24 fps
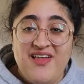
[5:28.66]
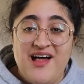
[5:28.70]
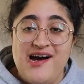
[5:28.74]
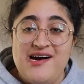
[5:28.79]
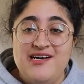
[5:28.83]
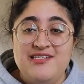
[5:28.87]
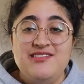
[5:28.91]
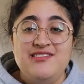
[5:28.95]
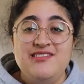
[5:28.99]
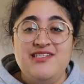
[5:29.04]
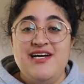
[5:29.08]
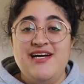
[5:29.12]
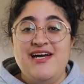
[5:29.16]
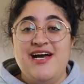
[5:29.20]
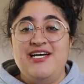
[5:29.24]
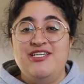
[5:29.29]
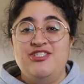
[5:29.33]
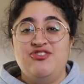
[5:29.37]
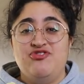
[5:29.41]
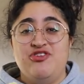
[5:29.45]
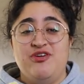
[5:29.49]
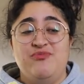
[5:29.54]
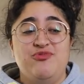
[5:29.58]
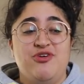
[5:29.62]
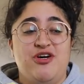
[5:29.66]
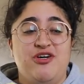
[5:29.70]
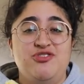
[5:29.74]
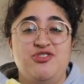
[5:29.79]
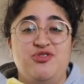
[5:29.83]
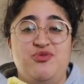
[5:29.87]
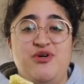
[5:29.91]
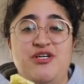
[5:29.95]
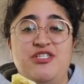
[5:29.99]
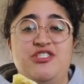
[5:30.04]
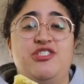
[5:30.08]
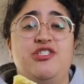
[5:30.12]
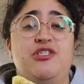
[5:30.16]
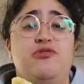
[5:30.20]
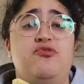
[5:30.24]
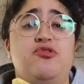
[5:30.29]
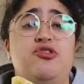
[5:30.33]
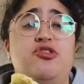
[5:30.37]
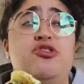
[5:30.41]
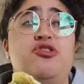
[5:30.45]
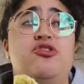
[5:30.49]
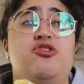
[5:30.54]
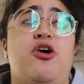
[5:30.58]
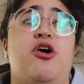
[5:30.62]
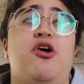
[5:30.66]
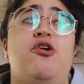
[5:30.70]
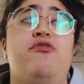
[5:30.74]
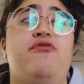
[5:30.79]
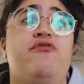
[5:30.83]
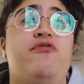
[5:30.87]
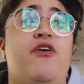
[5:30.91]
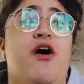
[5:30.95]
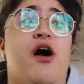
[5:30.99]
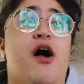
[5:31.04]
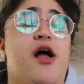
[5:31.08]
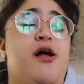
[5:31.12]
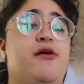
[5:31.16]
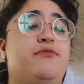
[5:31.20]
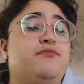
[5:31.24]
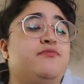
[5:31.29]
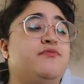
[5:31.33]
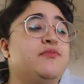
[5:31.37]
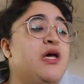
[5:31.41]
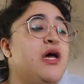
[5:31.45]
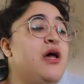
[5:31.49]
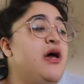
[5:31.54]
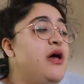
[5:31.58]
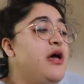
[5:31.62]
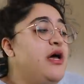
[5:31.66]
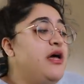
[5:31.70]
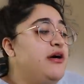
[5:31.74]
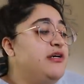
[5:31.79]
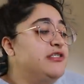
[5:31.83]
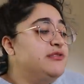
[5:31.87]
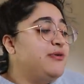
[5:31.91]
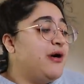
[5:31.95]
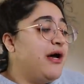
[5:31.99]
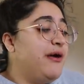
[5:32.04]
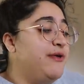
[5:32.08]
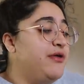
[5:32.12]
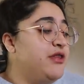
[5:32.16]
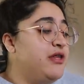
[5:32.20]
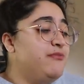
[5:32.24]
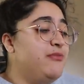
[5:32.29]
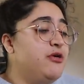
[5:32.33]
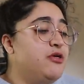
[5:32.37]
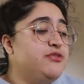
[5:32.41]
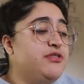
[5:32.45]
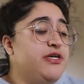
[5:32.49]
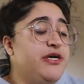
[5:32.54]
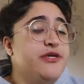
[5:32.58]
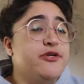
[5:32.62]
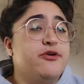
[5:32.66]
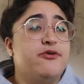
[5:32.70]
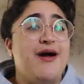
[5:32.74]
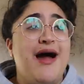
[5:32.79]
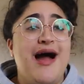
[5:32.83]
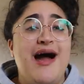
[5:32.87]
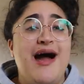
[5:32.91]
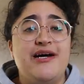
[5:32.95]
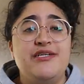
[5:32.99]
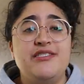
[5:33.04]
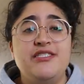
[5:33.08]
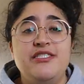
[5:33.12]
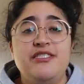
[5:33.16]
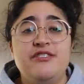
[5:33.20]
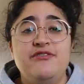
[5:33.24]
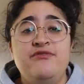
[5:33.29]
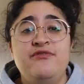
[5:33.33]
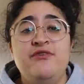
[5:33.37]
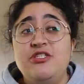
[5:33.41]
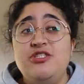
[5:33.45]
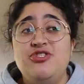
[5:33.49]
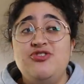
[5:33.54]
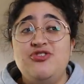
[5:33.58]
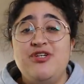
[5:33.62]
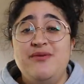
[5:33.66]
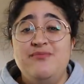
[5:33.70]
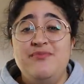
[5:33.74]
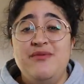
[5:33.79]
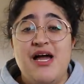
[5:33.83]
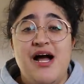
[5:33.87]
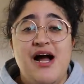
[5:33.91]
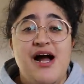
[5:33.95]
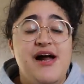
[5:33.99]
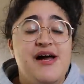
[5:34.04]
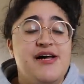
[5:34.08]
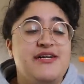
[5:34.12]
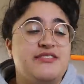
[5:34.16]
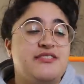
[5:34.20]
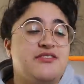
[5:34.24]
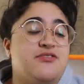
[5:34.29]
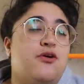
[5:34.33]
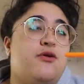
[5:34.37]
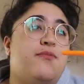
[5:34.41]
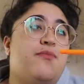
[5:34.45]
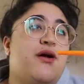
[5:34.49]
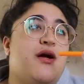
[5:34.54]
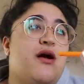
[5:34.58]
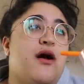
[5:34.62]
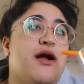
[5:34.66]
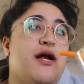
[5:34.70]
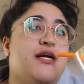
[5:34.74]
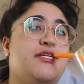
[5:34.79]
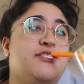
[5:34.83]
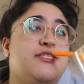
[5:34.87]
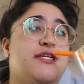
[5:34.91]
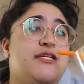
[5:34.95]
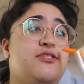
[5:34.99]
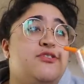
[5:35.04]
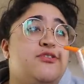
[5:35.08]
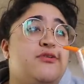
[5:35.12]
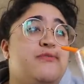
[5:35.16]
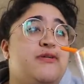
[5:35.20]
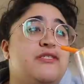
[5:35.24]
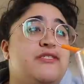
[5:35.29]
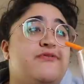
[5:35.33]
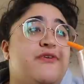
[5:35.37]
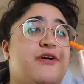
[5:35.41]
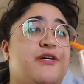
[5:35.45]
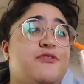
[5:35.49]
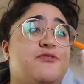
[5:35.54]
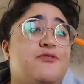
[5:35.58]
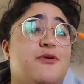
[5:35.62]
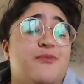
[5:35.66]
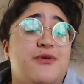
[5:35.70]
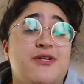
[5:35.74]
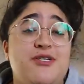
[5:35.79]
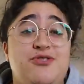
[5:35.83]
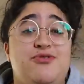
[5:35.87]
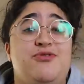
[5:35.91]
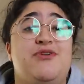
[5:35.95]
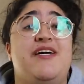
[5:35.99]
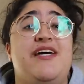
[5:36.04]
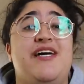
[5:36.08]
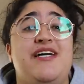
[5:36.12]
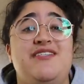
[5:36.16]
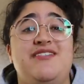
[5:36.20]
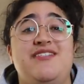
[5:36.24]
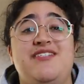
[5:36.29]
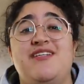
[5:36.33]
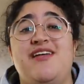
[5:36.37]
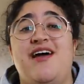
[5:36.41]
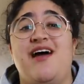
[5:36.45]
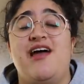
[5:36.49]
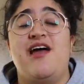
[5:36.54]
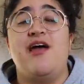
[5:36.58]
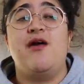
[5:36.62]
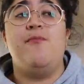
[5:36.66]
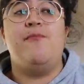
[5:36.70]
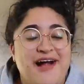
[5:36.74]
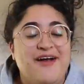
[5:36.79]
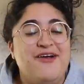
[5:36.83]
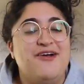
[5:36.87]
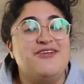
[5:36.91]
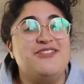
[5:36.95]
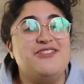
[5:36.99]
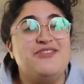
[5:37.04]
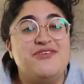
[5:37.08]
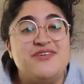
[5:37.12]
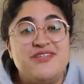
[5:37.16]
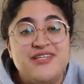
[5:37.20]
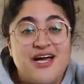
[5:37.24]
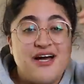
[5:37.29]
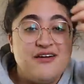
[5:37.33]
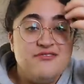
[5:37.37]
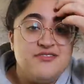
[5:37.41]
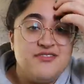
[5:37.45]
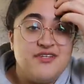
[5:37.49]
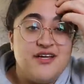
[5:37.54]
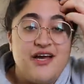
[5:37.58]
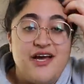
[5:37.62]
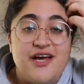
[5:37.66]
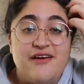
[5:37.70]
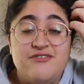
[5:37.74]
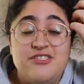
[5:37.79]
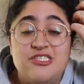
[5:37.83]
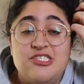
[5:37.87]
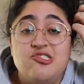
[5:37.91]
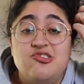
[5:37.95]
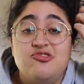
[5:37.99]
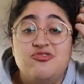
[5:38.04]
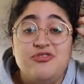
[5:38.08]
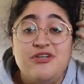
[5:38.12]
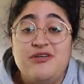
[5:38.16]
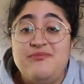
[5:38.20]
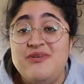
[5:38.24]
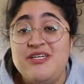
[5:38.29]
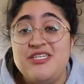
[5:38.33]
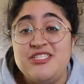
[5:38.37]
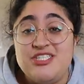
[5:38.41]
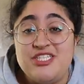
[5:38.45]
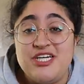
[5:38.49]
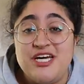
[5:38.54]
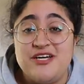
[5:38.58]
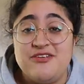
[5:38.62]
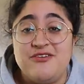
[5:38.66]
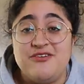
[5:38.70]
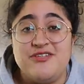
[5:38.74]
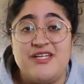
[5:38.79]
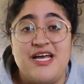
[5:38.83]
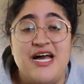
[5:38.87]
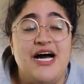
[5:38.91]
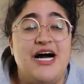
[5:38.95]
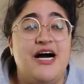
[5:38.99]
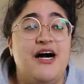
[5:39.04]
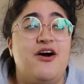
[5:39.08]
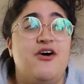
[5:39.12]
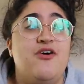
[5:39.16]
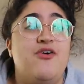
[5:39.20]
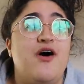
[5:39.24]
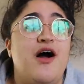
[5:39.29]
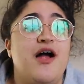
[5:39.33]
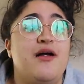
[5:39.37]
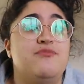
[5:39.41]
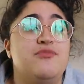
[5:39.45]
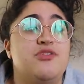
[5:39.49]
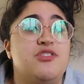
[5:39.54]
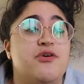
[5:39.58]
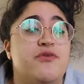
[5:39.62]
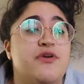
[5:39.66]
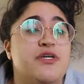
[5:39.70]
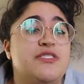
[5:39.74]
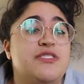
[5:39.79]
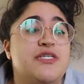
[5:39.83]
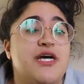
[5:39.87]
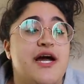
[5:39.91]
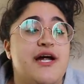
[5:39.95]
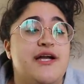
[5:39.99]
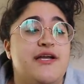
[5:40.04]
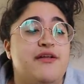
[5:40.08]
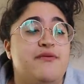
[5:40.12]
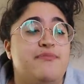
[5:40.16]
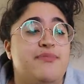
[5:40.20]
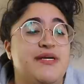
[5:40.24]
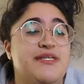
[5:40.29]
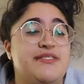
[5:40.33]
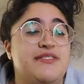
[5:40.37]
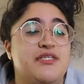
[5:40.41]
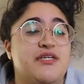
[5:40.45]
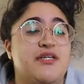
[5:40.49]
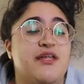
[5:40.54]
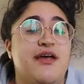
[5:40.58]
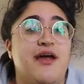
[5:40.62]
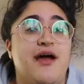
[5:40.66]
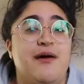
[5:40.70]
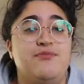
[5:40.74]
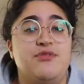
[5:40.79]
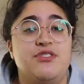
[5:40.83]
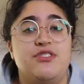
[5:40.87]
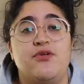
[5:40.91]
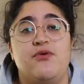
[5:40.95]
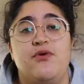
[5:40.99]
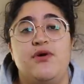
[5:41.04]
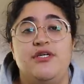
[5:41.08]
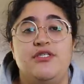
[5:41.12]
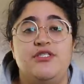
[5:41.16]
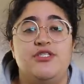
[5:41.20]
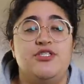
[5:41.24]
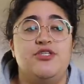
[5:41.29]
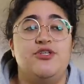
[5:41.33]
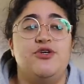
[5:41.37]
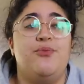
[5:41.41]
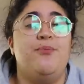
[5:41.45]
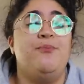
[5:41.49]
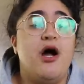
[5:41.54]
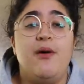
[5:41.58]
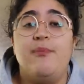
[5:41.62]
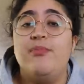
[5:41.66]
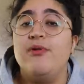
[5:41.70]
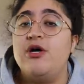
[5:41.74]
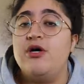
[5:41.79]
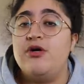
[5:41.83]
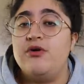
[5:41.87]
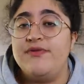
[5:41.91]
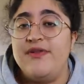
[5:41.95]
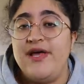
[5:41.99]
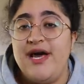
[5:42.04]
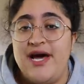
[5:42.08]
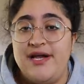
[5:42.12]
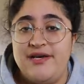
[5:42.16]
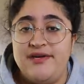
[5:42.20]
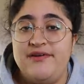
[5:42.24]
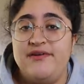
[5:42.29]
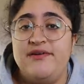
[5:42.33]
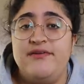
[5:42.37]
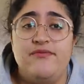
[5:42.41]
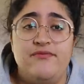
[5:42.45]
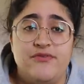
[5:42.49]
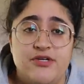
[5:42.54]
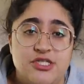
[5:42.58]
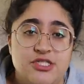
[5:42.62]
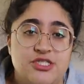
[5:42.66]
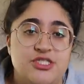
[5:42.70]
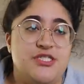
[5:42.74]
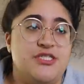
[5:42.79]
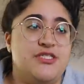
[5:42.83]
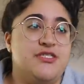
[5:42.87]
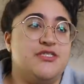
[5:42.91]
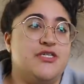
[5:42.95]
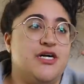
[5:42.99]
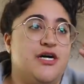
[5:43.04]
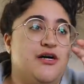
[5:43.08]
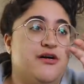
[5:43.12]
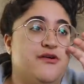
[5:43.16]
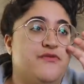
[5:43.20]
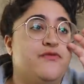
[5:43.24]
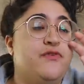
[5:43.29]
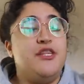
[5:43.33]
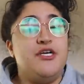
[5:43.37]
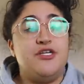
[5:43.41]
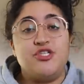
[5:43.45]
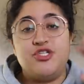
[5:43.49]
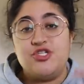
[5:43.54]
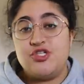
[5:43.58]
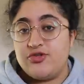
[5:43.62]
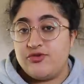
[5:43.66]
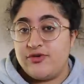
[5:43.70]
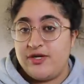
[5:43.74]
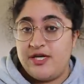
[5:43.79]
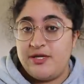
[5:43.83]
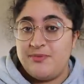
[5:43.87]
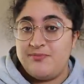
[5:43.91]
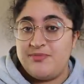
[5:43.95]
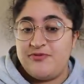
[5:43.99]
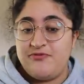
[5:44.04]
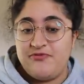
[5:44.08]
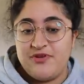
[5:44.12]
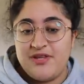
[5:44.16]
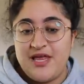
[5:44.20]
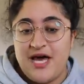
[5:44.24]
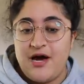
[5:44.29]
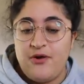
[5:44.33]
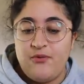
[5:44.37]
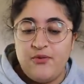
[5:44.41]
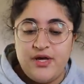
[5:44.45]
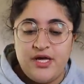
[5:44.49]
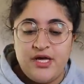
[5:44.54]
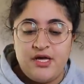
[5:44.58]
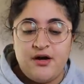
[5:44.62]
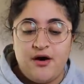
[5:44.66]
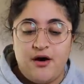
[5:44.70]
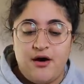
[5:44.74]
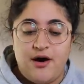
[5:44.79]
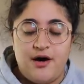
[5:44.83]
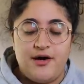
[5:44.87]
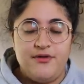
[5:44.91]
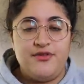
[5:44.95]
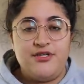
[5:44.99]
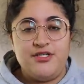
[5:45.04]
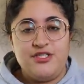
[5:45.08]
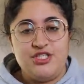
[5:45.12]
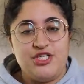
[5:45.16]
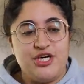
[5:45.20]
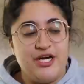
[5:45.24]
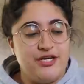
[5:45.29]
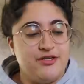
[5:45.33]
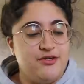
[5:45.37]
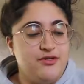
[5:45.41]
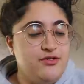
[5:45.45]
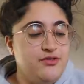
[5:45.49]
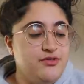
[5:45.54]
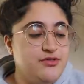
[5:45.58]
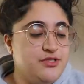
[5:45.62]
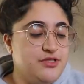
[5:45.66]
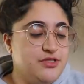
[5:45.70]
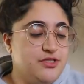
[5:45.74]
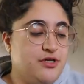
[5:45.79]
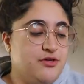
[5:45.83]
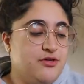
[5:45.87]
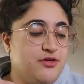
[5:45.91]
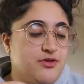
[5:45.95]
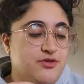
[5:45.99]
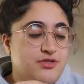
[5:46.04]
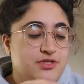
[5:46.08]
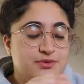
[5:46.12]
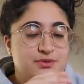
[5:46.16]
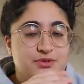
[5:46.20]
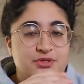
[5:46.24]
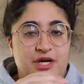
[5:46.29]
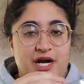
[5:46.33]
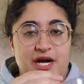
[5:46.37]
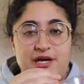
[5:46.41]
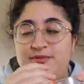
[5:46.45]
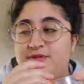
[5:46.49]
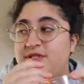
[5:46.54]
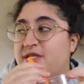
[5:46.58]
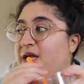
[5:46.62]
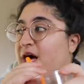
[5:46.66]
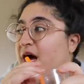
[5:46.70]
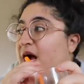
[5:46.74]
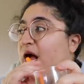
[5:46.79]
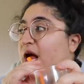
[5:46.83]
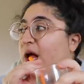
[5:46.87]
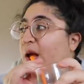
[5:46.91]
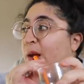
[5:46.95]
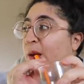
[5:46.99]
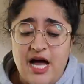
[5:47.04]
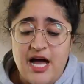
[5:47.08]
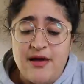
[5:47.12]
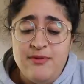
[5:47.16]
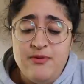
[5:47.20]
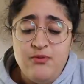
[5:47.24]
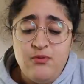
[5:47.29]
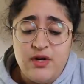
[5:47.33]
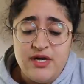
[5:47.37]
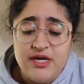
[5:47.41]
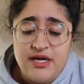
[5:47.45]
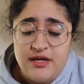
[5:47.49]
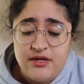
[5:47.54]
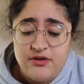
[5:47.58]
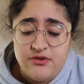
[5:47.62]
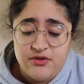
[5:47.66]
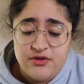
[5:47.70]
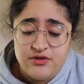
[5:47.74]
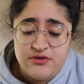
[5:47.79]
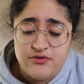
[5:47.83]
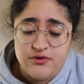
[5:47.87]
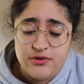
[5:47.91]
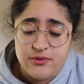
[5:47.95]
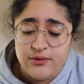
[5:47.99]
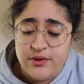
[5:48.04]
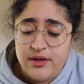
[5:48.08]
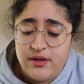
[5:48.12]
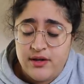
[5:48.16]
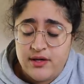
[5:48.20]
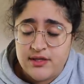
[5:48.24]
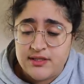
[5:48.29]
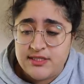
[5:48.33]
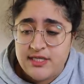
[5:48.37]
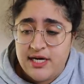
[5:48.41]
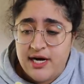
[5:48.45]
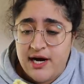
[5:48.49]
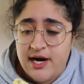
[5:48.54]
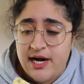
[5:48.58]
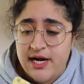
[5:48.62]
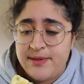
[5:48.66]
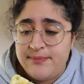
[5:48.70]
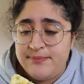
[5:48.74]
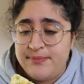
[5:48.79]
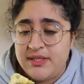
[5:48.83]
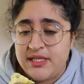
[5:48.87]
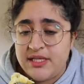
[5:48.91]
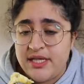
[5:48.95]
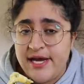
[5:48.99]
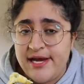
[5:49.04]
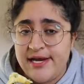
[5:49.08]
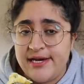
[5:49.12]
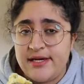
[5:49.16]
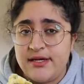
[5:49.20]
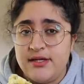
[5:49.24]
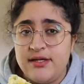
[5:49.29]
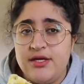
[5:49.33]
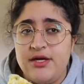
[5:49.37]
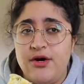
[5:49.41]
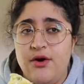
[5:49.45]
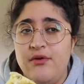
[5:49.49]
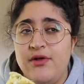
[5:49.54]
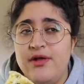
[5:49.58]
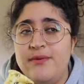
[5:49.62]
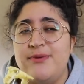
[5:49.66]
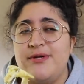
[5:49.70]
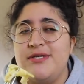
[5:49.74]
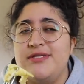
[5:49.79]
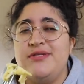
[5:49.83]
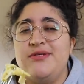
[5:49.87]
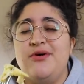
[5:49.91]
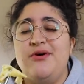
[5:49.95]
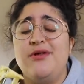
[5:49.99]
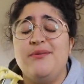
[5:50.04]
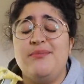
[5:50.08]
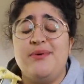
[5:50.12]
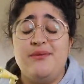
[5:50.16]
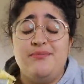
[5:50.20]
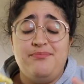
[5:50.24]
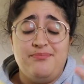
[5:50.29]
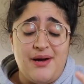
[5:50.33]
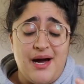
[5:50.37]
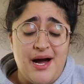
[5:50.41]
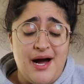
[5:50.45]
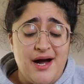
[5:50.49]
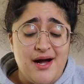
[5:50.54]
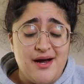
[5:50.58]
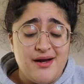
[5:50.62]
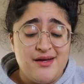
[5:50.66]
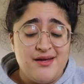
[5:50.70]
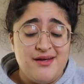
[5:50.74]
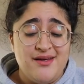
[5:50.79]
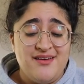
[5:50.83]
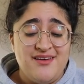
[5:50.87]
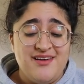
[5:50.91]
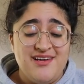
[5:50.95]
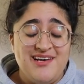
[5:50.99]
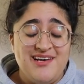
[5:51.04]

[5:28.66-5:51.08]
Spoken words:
Last night I streamed on Twitch and it was so fun. It was probably the most interactive stream yet. And oh my God, I just had so much fun. So I'm gonna do it again tonight. I also announced that I have a streaming channel now. I'm so excited. Basically, I'm just going to upload the edited versions of the stream for that week on the channel. So go subscribe to that. I've been wanting to do this for a really long time, but like the only person holding me back